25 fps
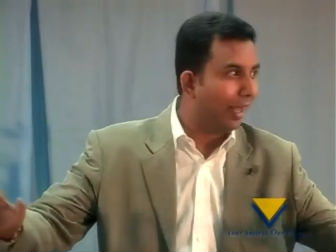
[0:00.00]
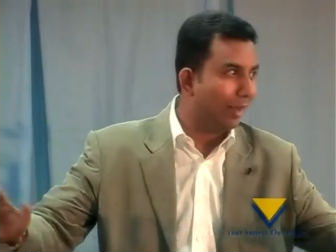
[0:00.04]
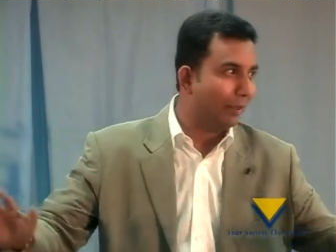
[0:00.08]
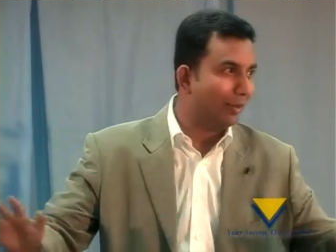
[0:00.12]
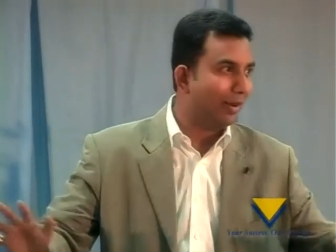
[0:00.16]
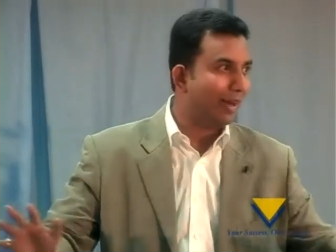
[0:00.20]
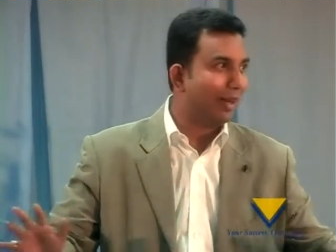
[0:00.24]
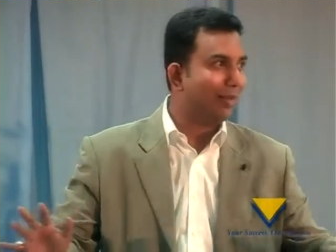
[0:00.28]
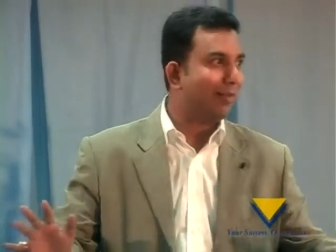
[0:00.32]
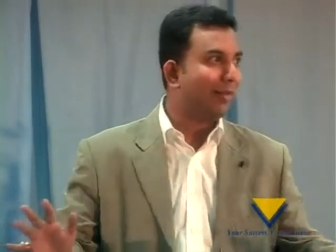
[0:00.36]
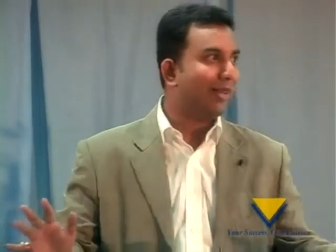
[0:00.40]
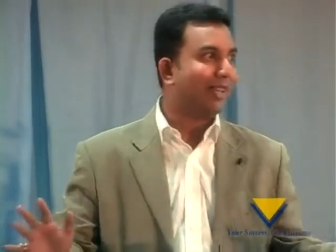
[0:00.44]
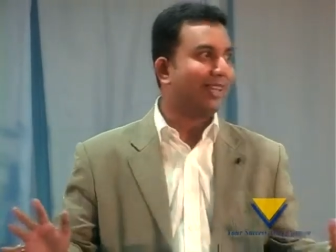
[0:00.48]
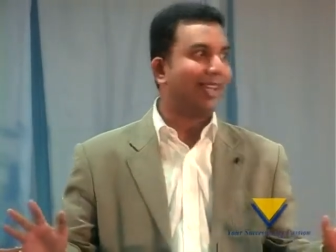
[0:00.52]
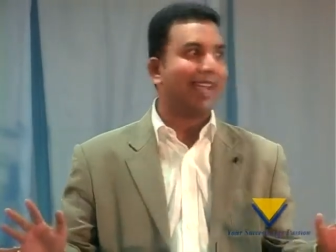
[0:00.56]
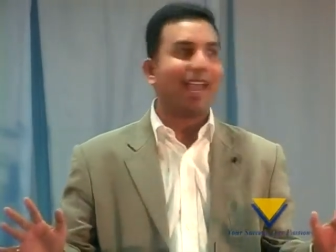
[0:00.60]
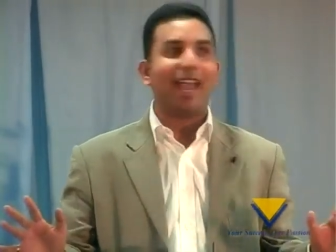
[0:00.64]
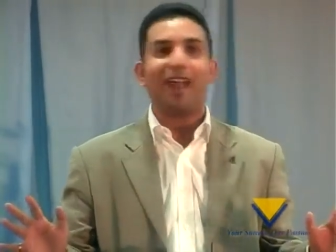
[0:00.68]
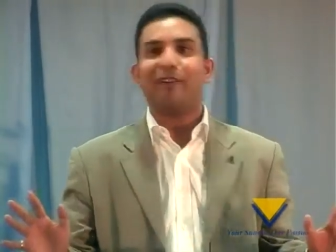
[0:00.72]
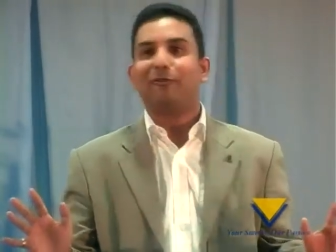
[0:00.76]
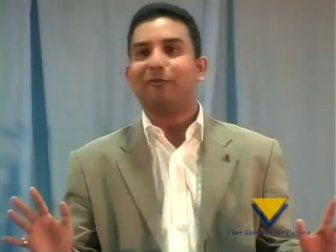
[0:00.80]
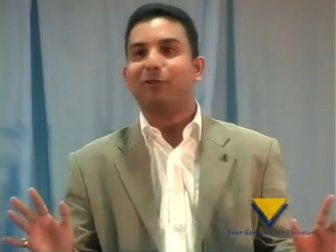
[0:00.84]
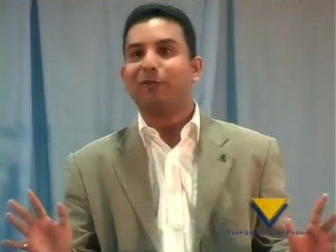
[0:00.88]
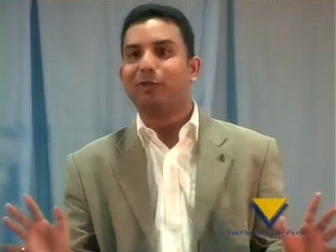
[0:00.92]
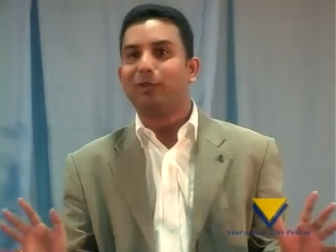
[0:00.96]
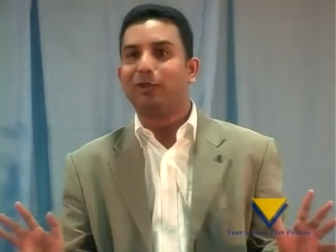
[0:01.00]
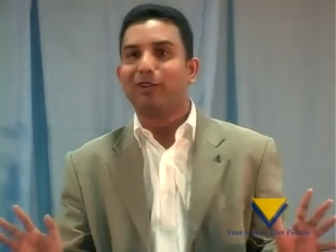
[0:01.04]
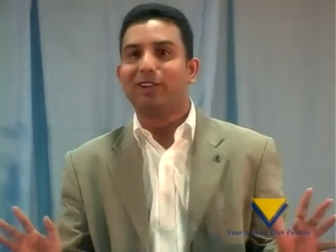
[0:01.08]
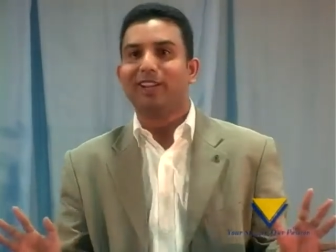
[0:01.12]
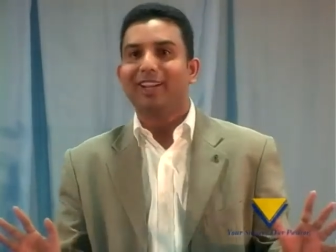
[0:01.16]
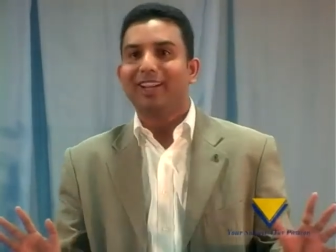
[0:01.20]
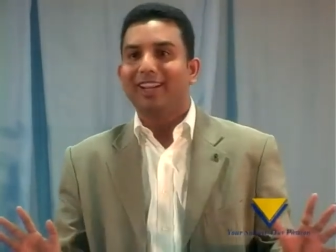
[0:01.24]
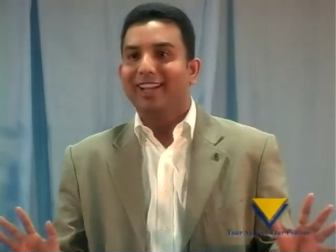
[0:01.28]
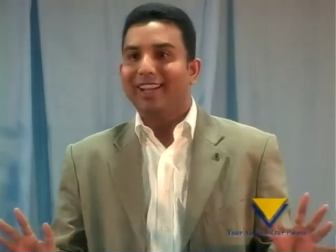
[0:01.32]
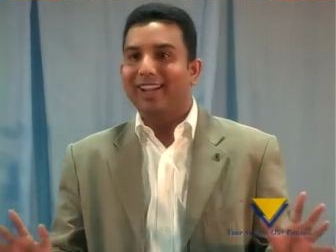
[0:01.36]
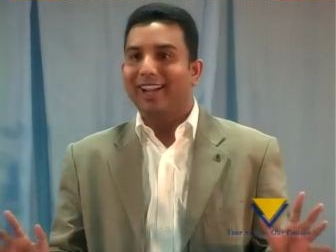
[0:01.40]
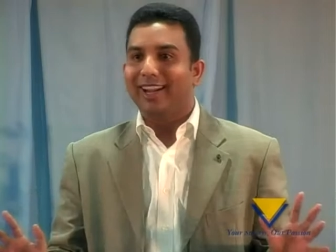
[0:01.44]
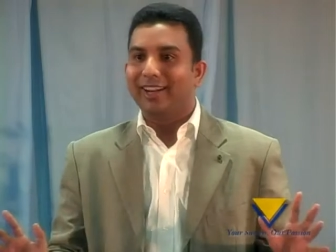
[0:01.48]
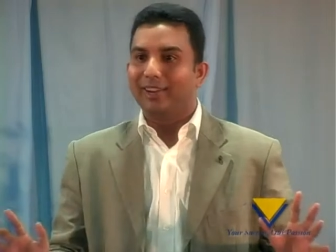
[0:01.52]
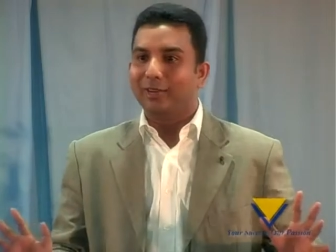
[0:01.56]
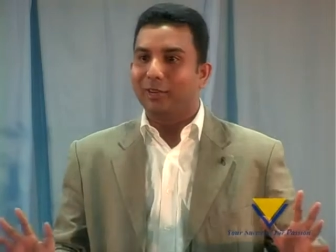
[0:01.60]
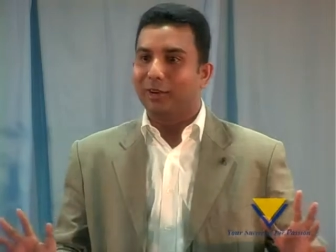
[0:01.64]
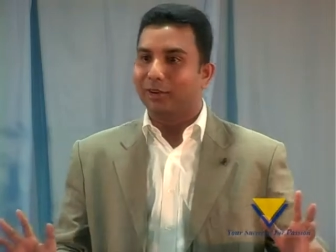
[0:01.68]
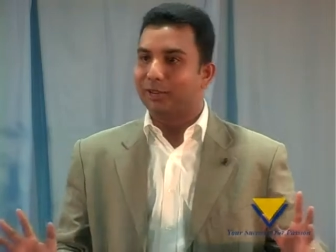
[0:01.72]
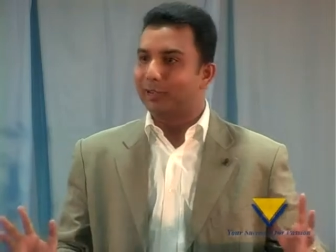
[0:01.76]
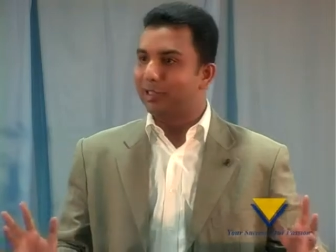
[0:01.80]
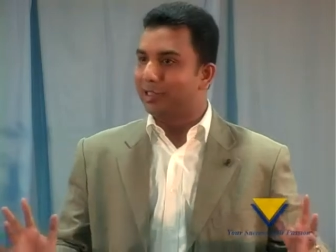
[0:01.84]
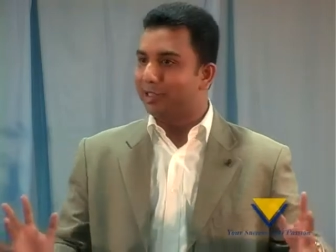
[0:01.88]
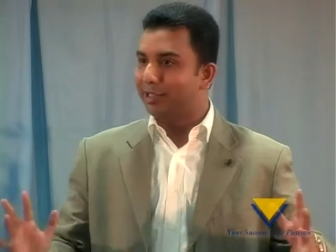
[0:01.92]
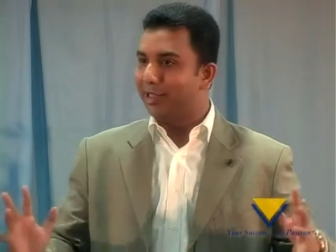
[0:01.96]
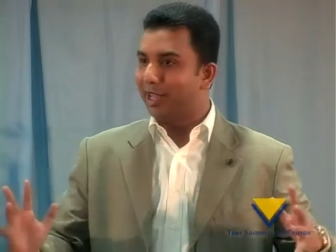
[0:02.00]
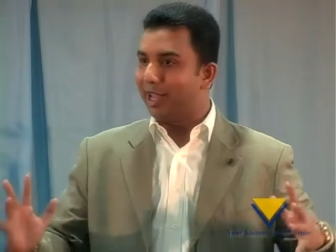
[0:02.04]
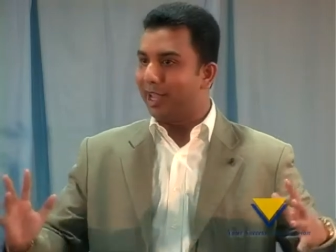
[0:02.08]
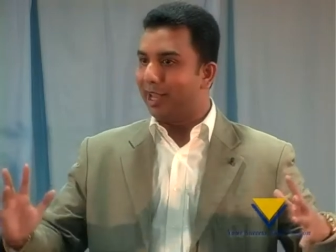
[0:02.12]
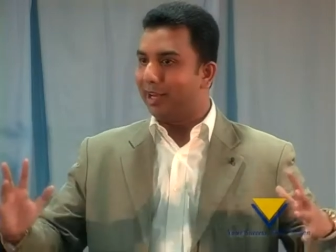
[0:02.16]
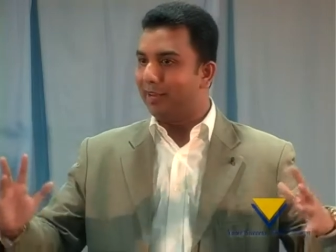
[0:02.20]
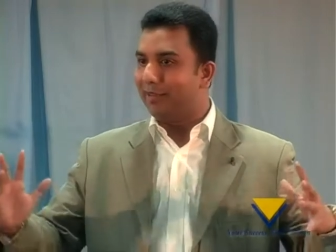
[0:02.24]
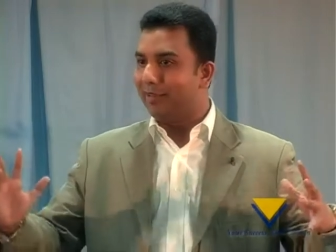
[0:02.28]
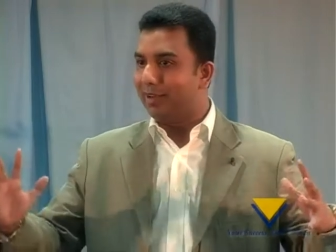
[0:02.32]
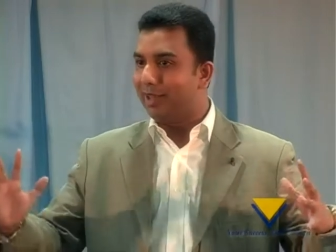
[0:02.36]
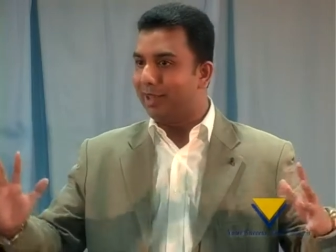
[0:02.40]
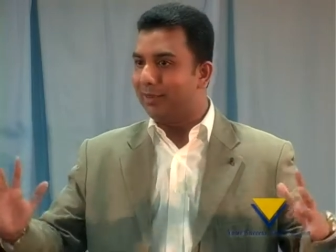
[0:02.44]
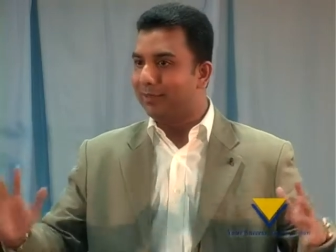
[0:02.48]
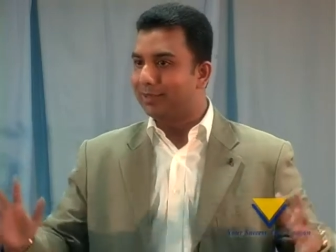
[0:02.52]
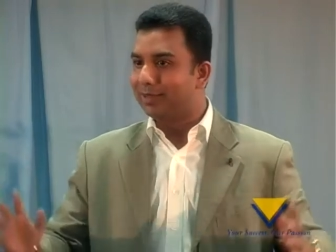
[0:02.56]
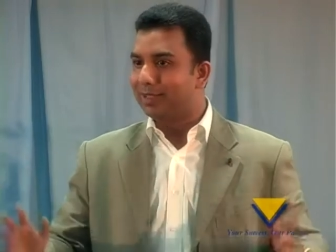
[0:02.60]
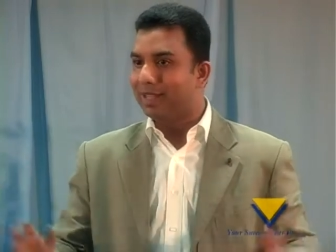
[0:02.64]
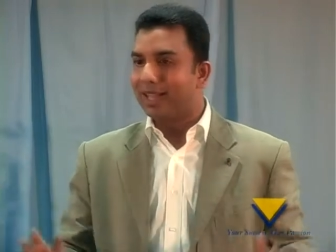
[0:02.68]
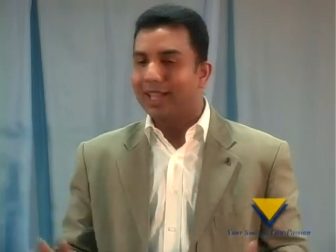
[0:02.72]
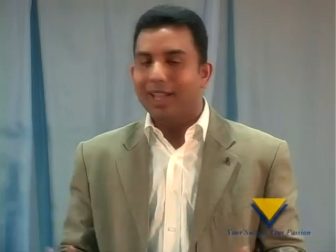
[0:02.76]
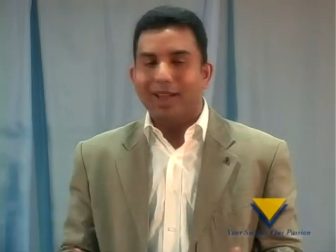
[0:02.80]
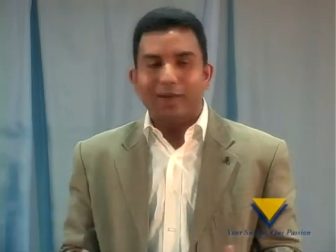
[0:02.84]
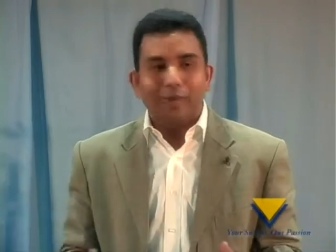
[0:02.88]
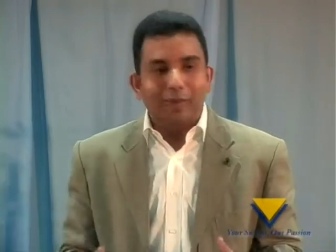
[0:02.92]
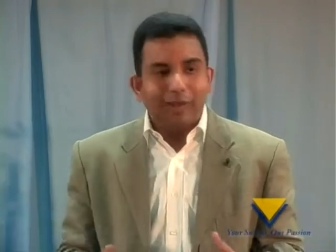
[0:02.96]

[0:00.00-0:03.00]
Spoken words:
I better be careful and not say dreams.